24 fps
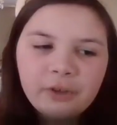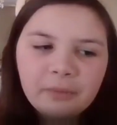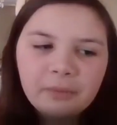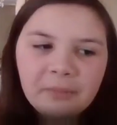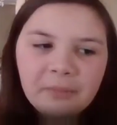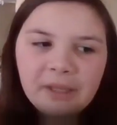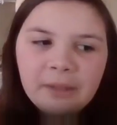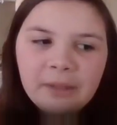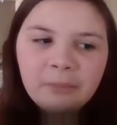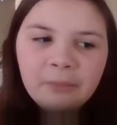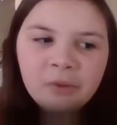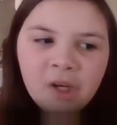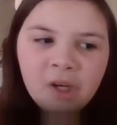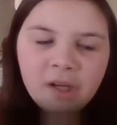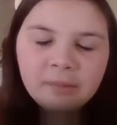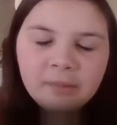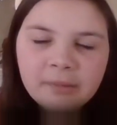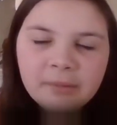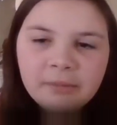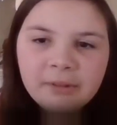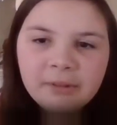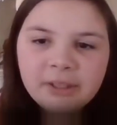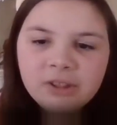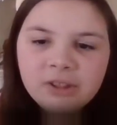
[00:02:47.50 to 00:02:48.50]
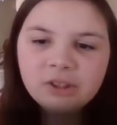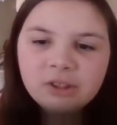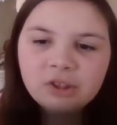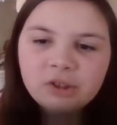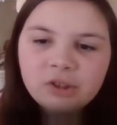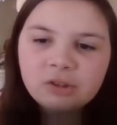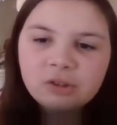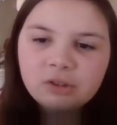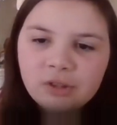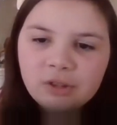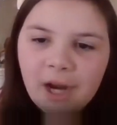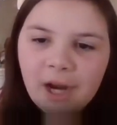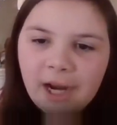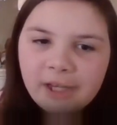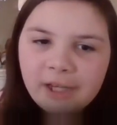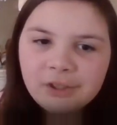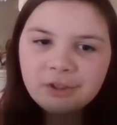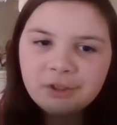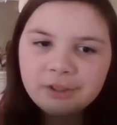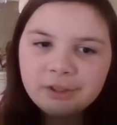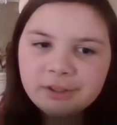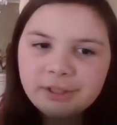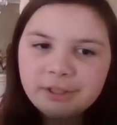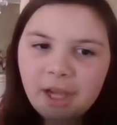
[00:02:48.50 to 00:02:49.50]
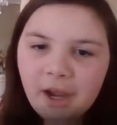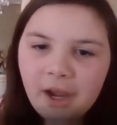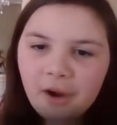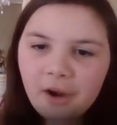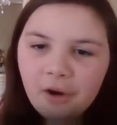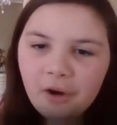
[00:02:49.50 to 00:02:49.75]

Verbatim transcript: For me, probably distractions at